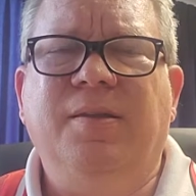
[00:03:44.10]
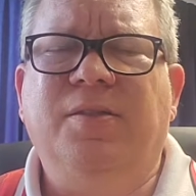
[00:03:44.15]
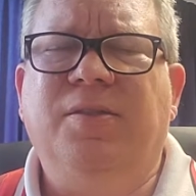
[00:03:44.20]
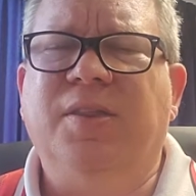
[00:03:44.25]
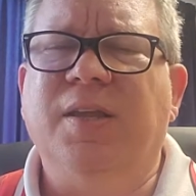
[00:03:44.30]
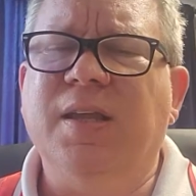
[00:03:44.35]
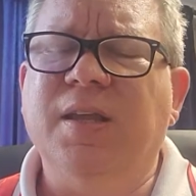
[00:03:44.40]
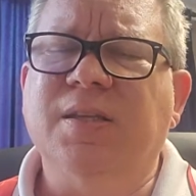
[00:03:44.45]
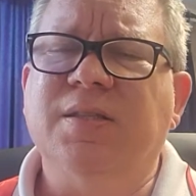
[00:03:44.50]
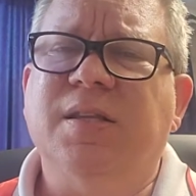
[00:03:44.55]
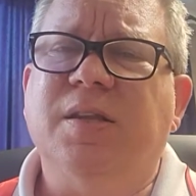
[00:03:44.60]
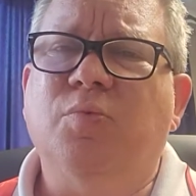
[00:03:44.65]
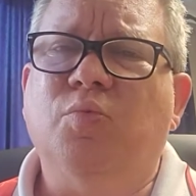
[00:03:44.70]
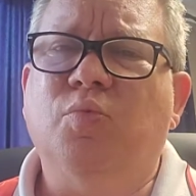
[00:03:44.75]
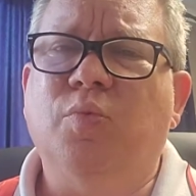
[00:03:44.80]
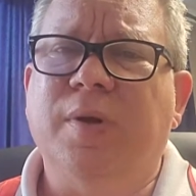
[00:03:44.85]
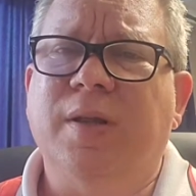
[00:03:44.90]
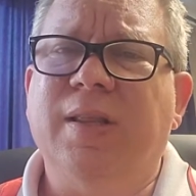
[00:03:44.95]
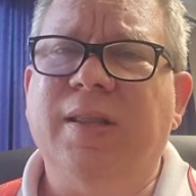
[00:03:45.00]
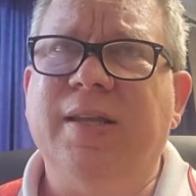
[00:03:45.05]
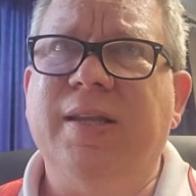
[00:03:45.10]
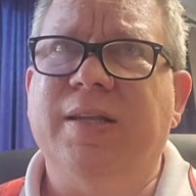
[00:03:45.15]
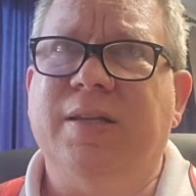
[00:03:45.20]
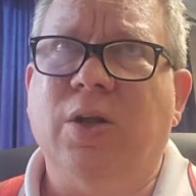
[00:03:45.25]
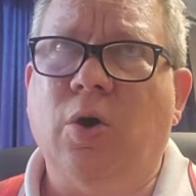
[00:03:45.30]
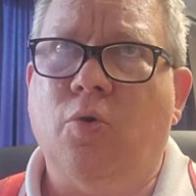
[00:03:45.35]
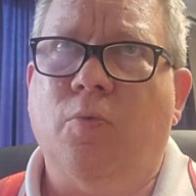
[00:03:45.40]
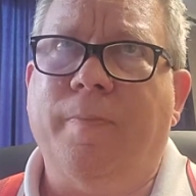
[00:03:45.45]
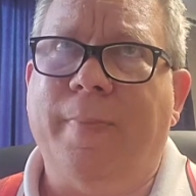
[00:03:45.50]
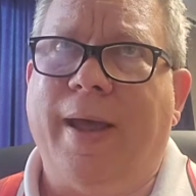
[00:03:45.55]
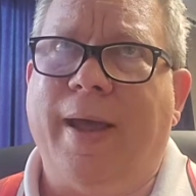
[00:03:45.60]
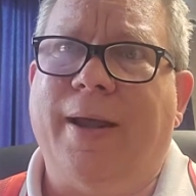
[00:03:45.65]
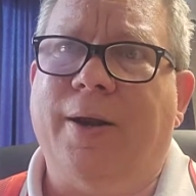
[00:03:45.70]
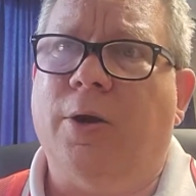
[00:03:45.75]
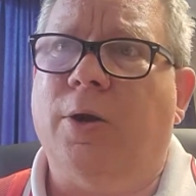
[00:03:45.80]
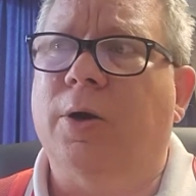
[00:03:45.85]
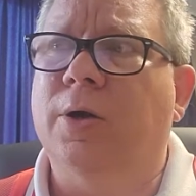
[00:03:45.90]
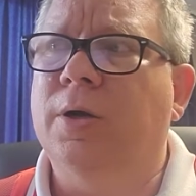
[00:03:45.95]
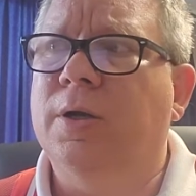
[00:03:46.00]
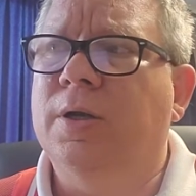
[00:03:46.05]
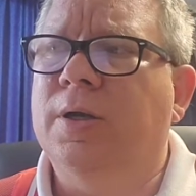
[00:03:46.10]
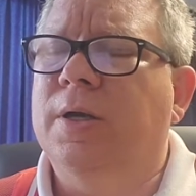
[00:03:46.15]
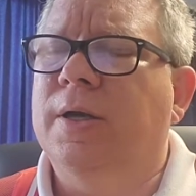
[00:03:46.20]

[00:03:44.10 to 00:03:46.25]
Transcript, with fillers: things that really don't matter.